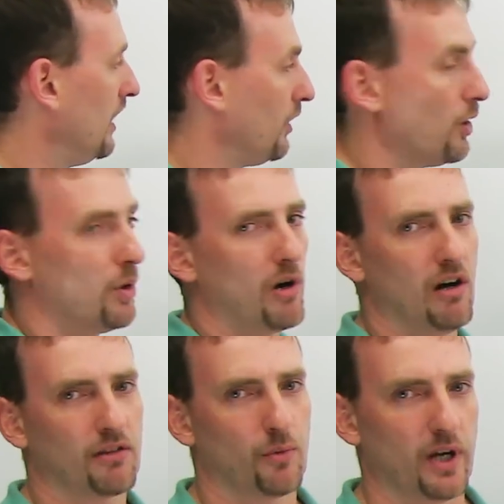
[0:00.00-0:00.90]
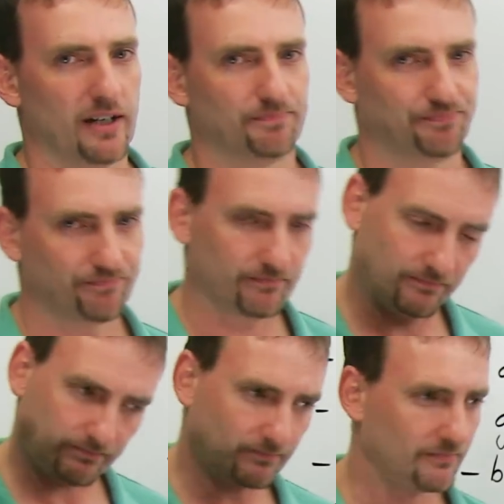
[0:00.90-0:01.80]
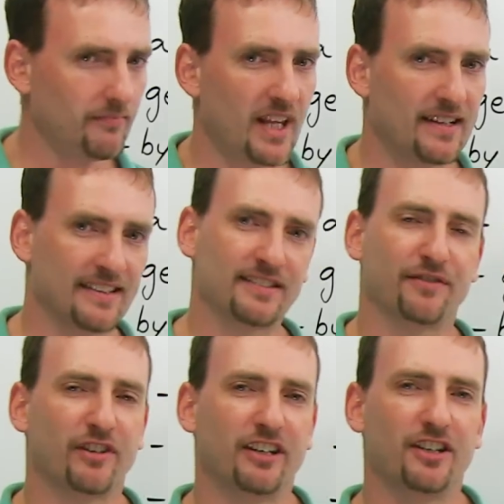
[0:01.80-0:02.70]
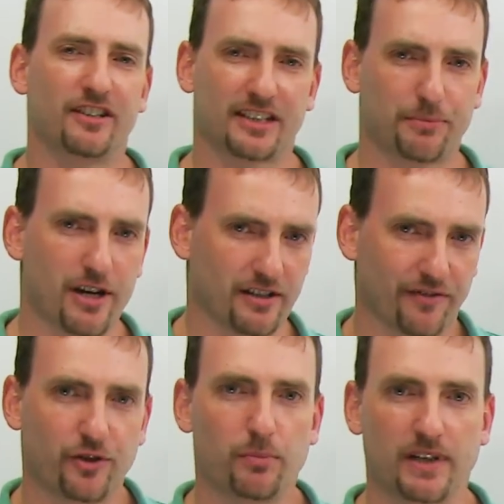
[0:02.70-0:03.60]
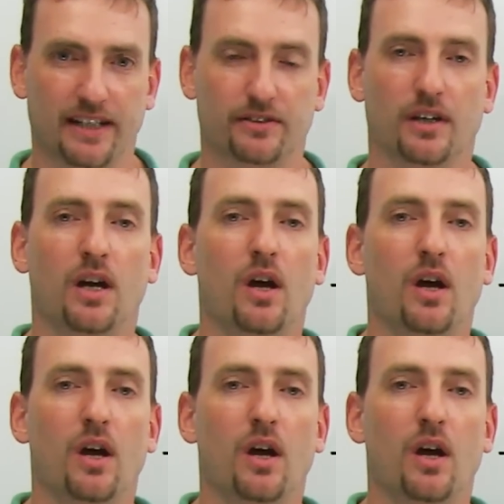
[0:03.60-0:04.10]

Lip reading: Go all the way. This is a very good expression, a few meanings.